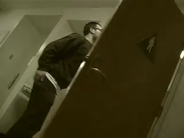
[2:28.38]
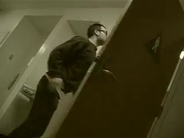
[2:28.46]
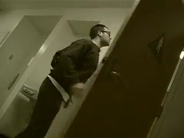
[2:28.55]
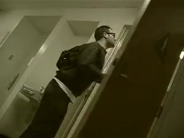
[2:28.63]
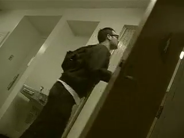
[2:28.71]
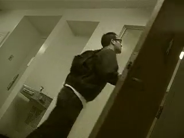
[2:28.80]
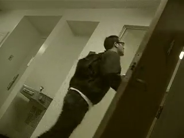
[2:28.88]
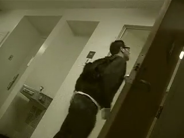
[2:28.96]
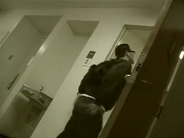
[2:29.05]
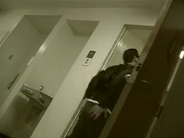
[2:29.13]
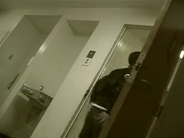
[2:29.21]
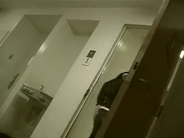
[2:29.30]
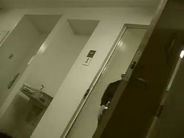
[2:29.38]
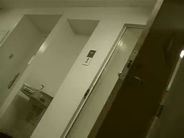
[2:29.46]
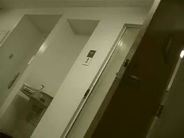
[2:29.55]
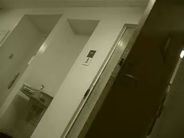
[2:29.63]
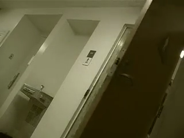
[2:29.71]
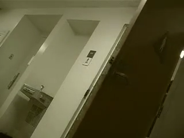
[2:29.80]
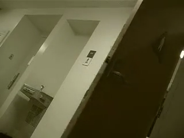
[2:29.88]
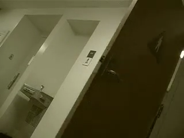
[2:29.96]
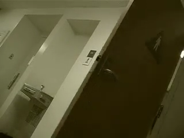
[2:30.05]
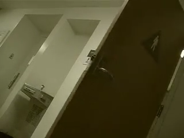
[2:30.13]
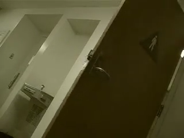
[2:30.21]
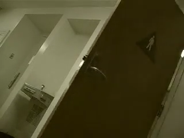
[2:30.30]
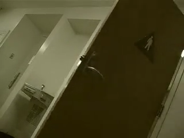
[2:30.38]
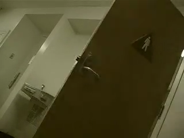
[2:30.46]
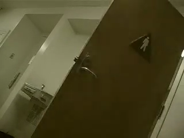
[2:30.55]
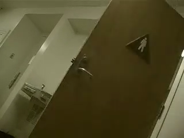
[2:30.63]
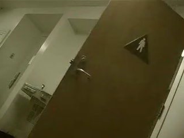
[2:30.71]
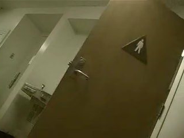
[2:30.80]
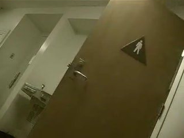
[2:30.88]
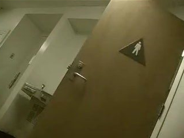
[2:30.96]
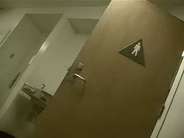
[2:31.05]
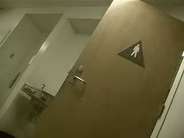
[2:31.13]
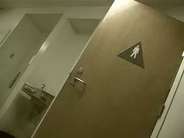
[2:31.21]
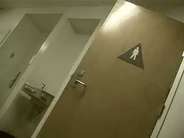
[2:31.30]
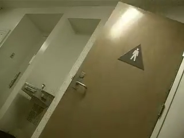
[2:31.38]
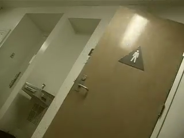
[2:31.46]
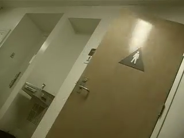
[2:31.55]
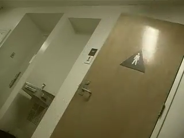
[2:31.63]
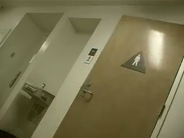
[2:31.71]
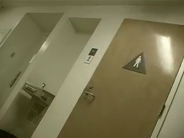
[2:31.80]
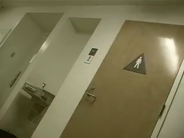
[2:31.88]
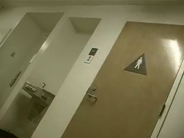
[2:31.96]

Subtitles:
Nobody's mouth can be seen.